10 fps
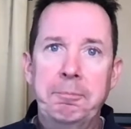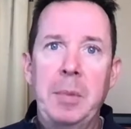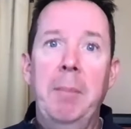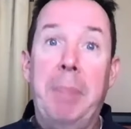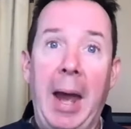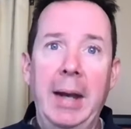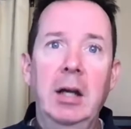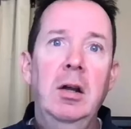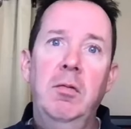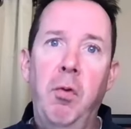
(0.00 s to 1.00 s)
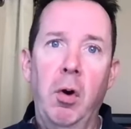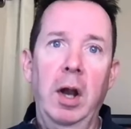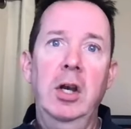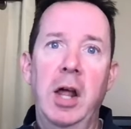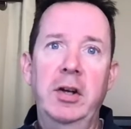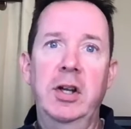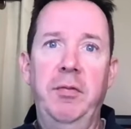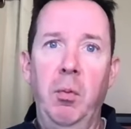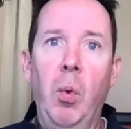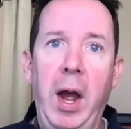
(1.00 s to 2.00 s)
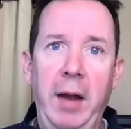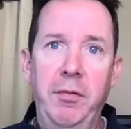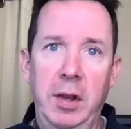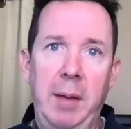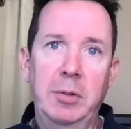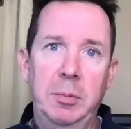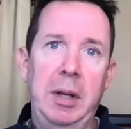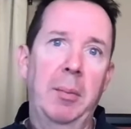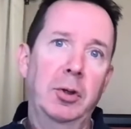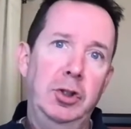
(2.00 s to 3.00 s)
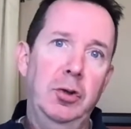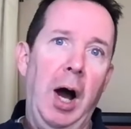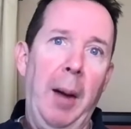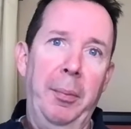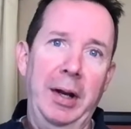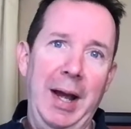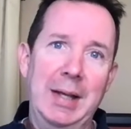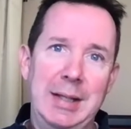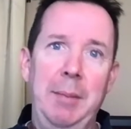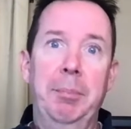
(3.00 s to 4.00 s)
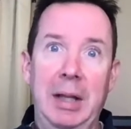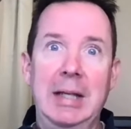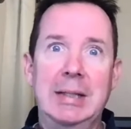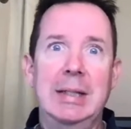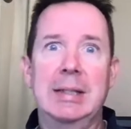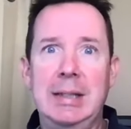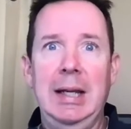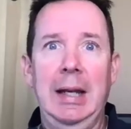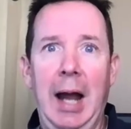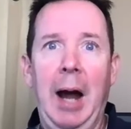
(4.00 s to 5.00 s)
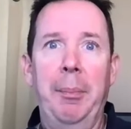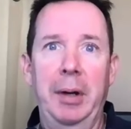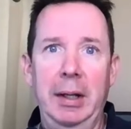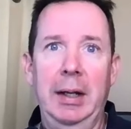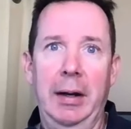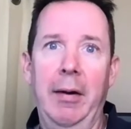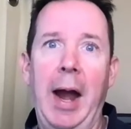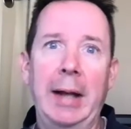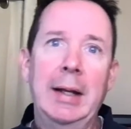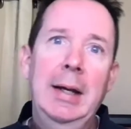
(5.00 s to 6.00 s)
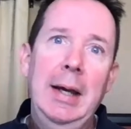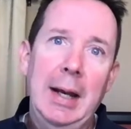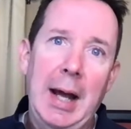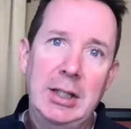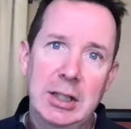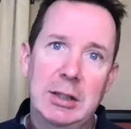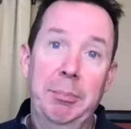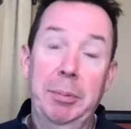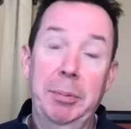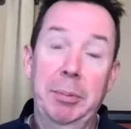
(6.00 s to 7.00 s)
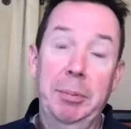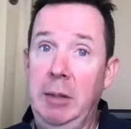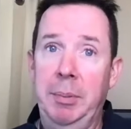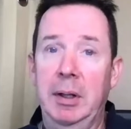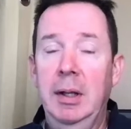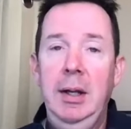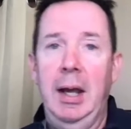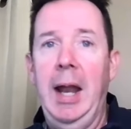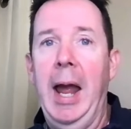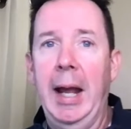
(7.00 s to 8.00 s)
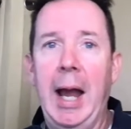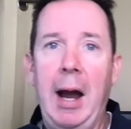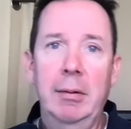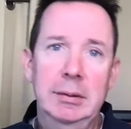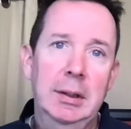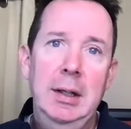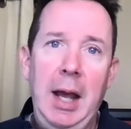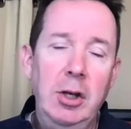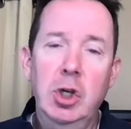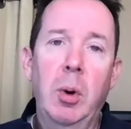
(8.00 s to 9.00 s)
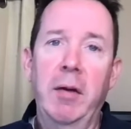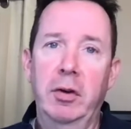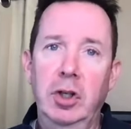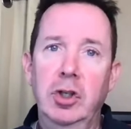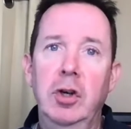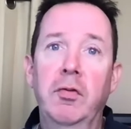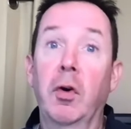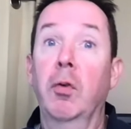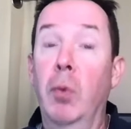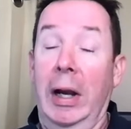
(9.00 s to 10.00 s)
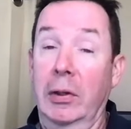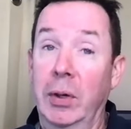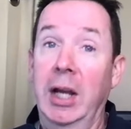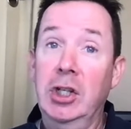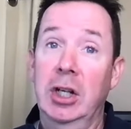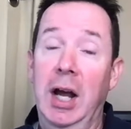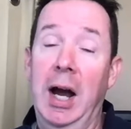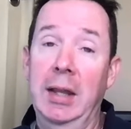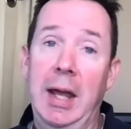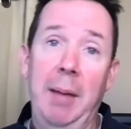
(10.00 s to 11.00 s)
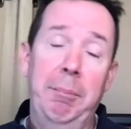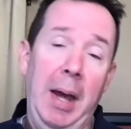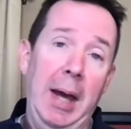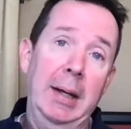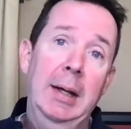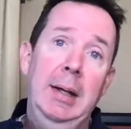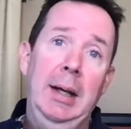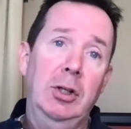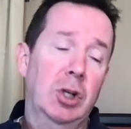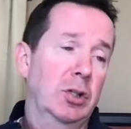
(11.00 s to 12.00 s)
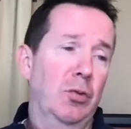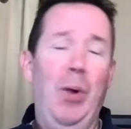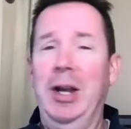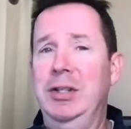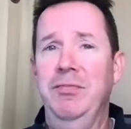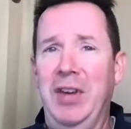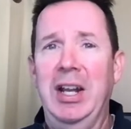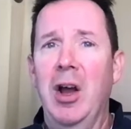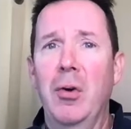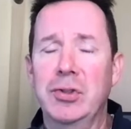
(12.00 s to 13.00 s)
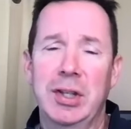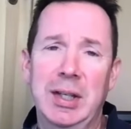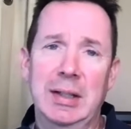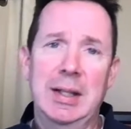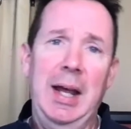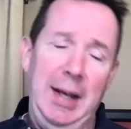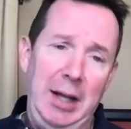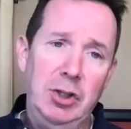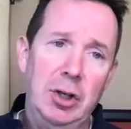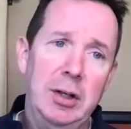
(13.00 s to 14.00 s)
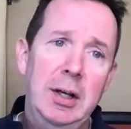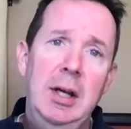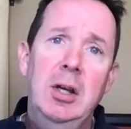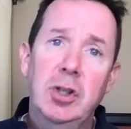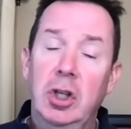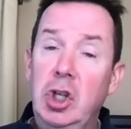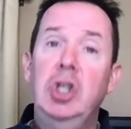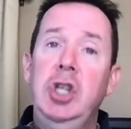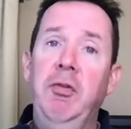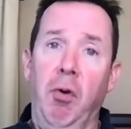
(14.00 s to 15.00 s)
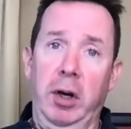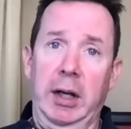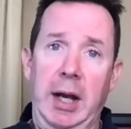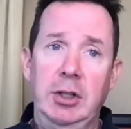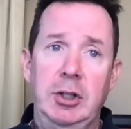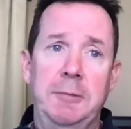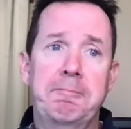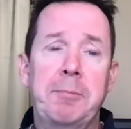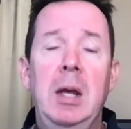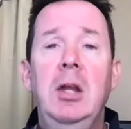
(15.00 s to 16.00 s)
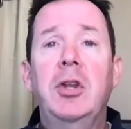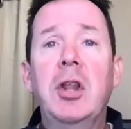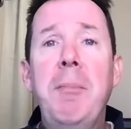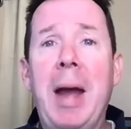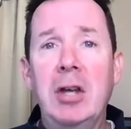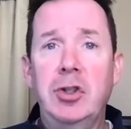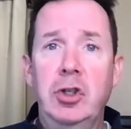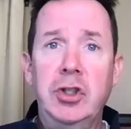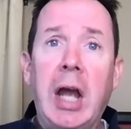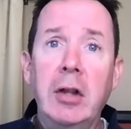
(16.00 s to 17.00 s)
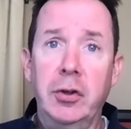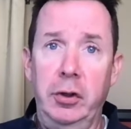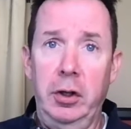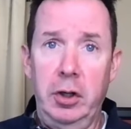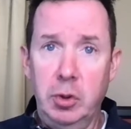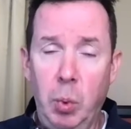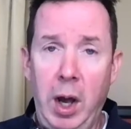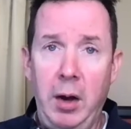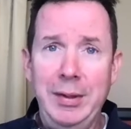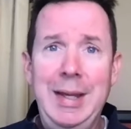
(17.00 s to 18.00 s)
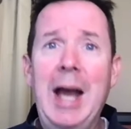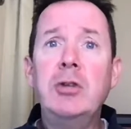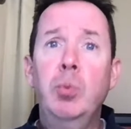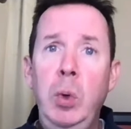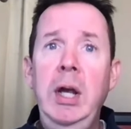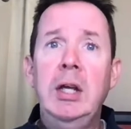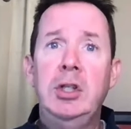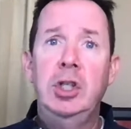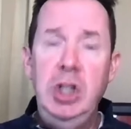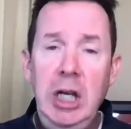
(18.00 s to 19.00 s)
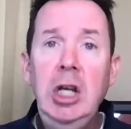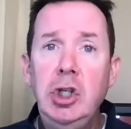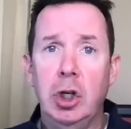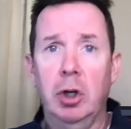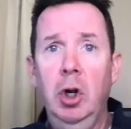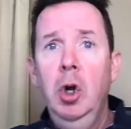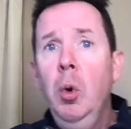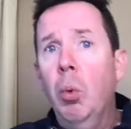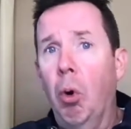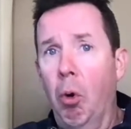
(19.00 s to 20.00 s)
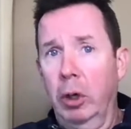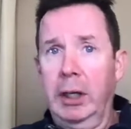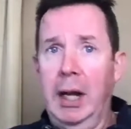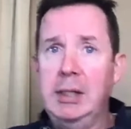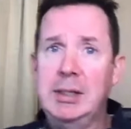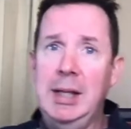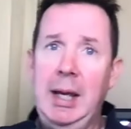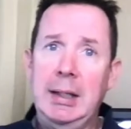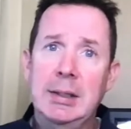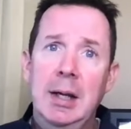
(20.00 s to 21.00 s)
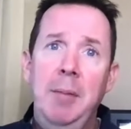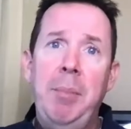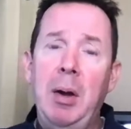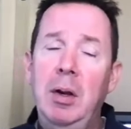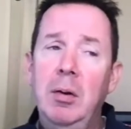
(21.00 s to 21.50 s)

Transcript: bed for another different way for them to be able to operate as a place to sit and operate and interact, and not just simply sleep and hang out and do whatever you do for recreation on that bed in terms of watching videos and things of that nature. So they're the chief organizer. They're the master scheduler as well. Yes, we as a teacher will organize things, but